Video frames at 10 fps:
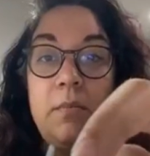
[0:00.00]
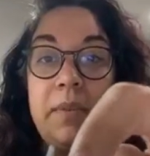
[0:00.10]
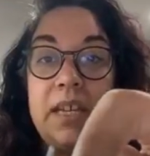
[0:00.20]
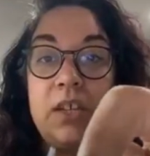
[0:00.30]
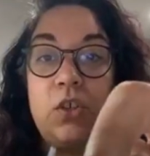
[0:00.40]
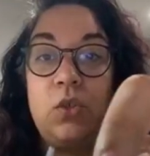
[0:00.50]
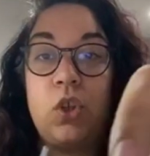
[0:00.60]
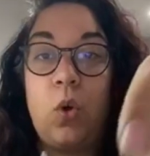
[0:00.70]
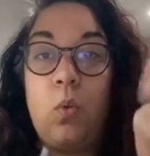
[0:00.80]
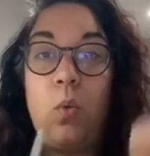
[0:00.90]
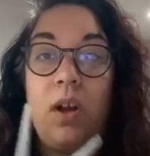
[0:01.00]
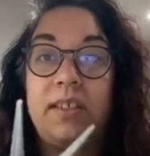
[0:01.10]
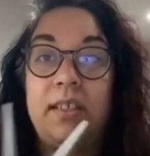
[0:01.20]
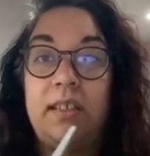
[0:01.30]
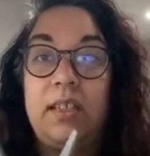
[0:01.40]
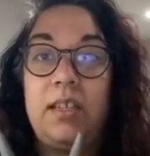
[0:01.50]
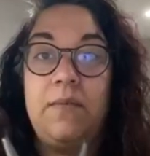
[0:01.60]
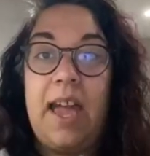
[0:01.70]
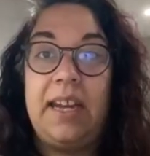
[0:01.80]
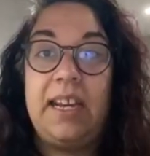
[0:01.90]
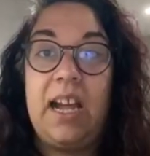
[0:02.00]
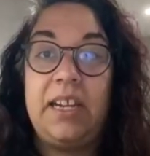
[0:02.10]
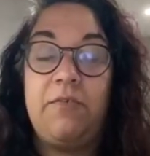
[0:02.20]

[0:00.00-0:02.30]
because you don't want to leave any kind